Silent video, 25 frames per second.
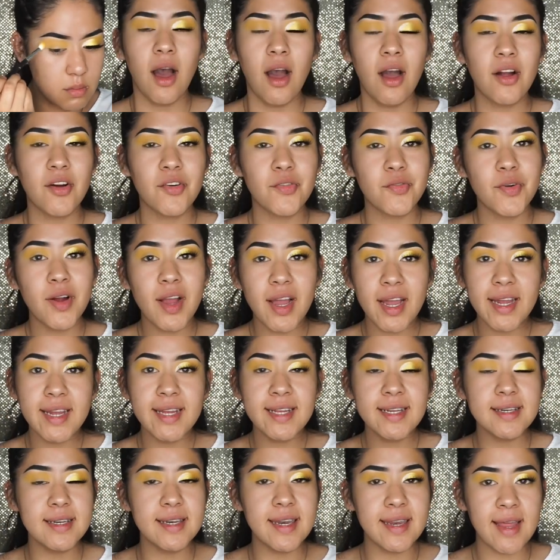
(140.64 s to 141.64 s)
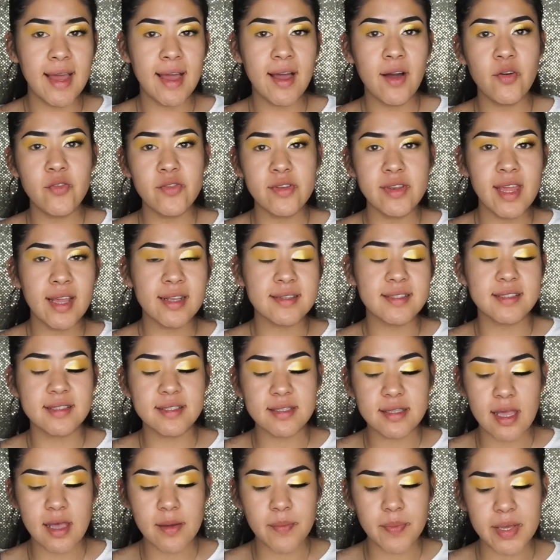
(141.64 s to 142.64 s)
Alright, now next
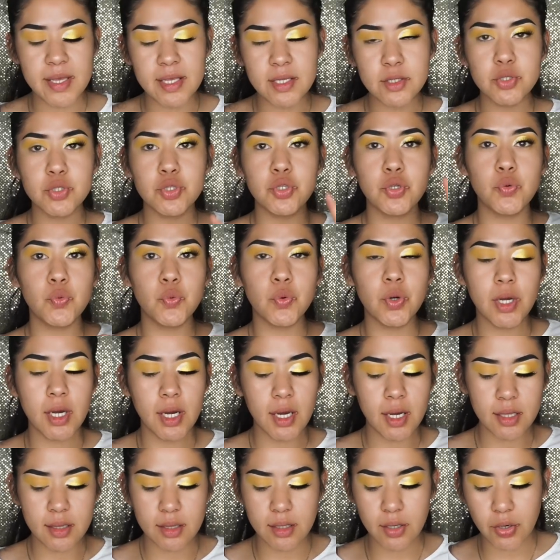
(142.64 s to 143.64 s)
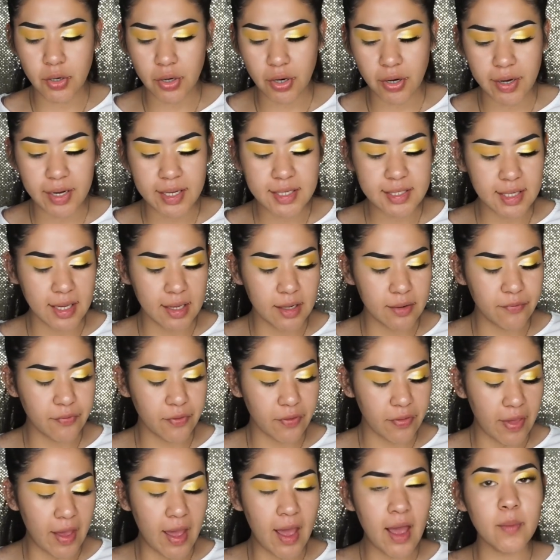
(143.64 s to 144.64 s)
step is to cut the crease, and
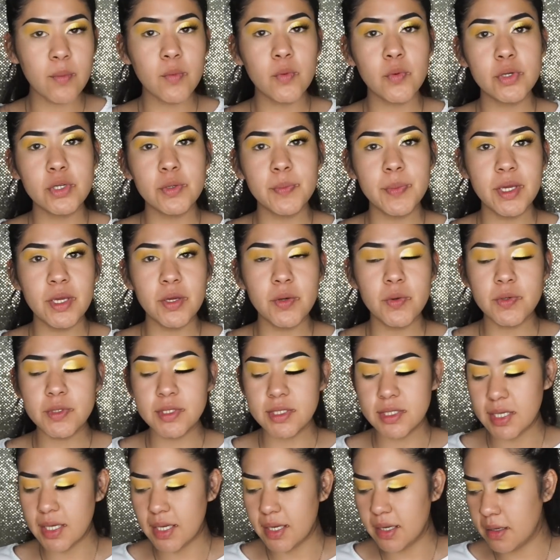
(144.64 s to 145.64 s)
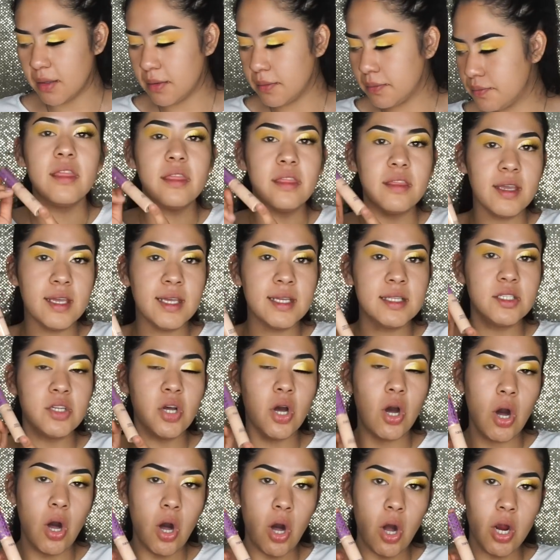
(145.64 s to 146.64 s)
for that I'm going to be using the
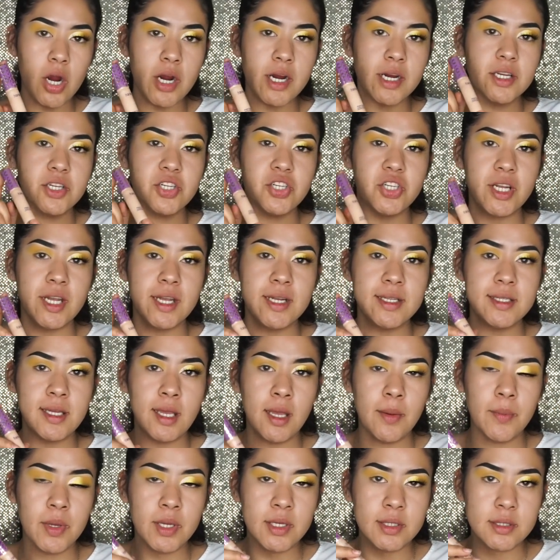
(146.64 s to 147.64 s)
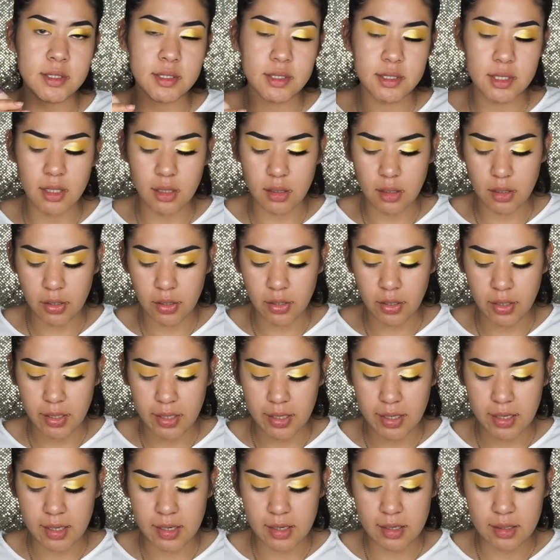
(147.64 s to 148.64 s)
Tarte Shade Tape Concealer
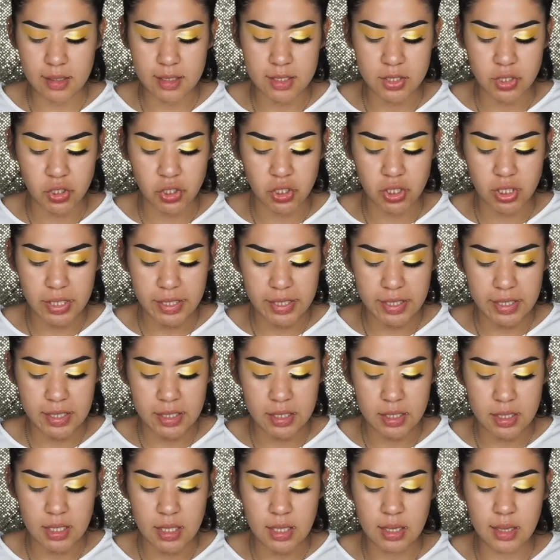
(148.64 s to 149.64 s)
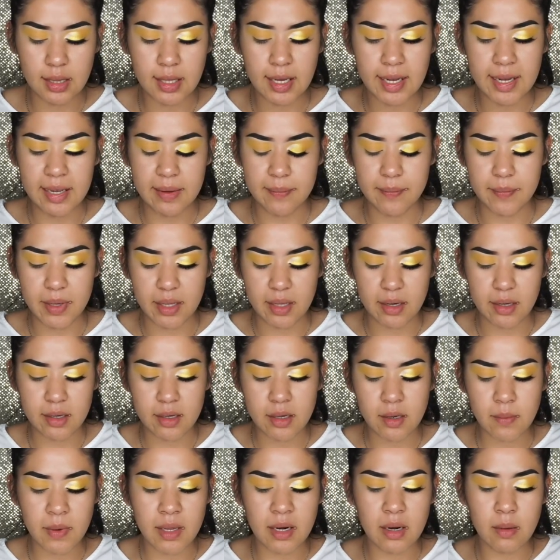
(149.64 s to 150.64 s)
in the shade Light
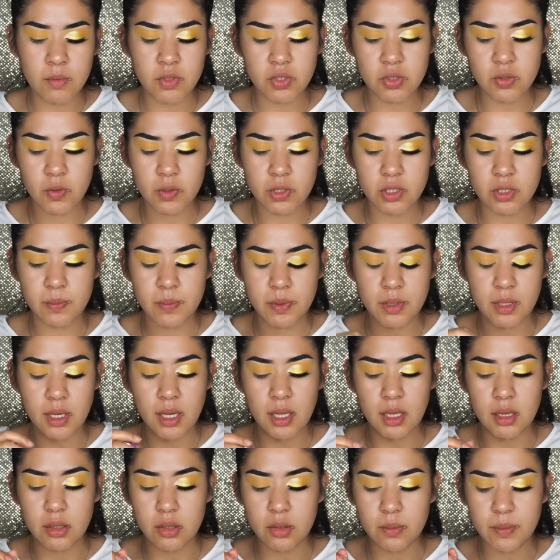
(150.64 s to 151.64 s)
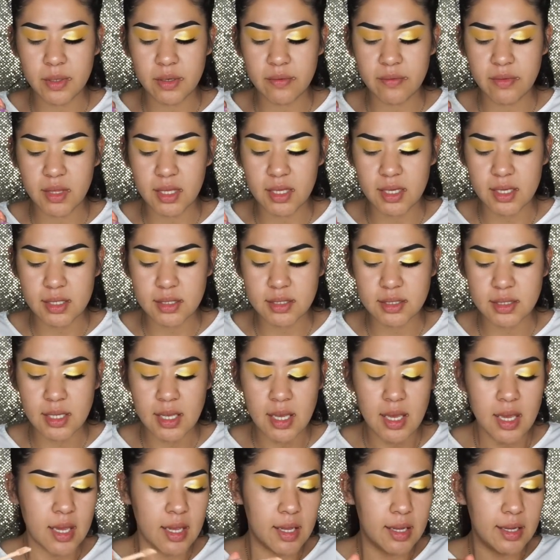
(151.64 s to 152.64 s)
Medium, and I'm just going to put a little bit of this
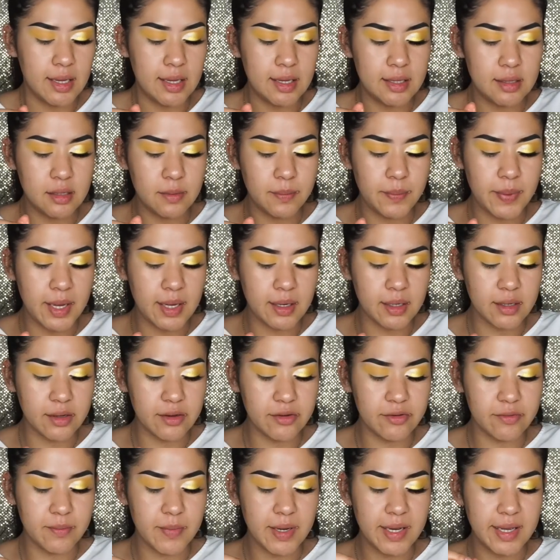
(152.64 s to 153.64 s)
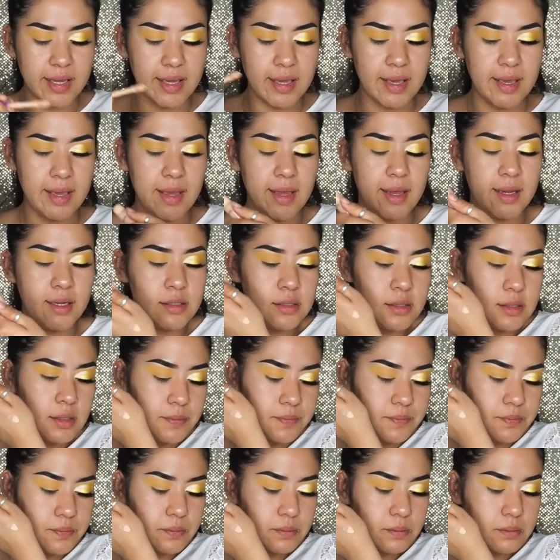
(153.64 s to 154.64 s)
in the back of my hand,
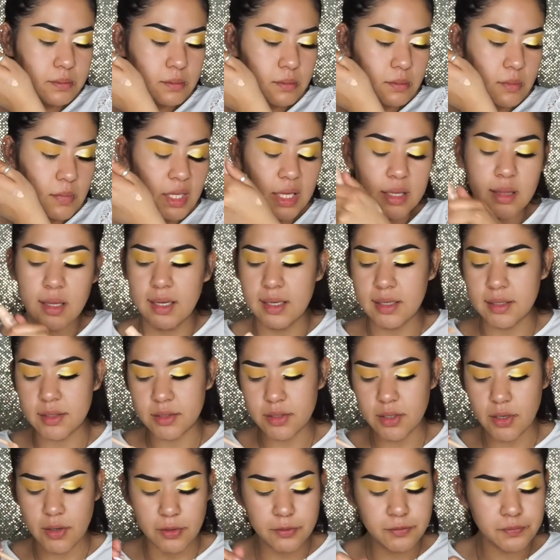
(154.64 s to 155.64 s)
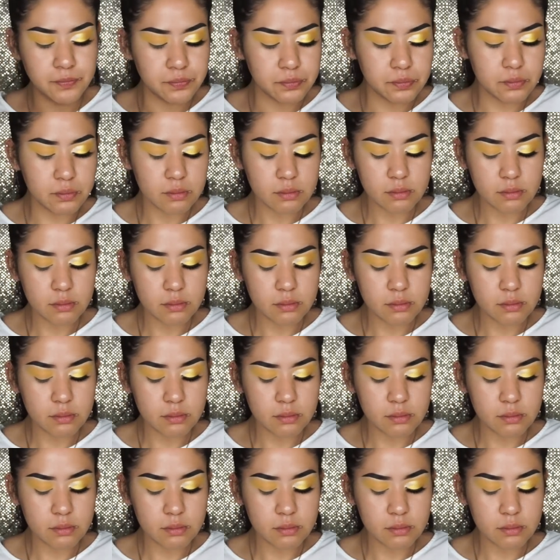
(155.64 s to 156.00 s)
like so.